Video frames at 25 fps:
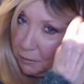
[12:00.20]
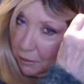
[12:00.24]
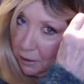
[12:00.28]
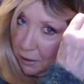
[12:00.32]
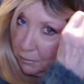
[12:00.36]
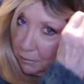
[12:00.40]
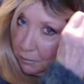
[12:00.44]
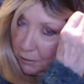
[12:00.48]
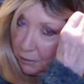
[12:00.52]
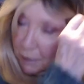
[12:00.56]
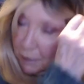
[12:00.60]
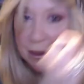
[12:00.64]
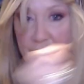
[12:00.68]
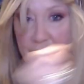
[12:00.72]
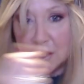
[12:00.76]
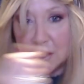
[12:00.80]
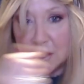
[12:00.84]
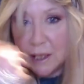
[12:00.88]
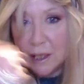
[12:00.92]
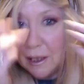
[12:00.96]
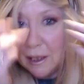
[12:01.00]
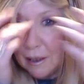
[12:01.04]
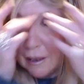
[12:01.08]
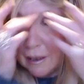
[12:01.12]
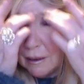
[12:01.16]
by
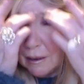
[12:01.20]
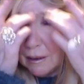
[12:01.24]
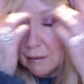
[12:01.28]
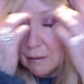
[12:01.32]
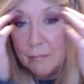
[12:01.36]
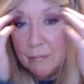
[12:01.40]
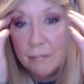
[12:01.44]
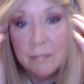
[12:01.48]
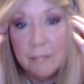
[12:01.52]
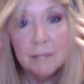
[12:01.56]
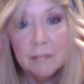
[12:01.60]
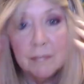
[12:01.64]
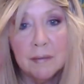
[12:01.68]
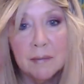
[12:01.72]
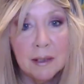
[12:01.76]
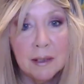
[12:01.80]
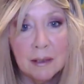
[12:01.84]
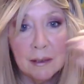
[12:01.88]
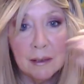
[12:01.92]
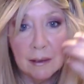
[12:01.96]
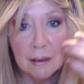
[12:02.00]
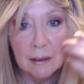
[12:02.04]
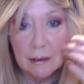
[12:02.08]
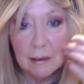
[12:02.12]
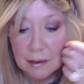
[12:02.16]
mistake.
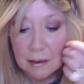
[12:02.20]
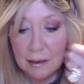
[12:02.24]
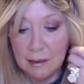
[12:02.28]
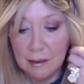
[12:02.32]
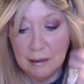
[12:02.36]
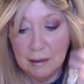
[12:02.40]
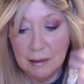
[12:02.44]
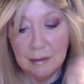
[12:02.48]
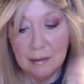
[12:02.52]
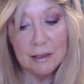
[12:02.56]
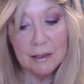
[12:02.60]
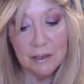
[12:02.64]
That's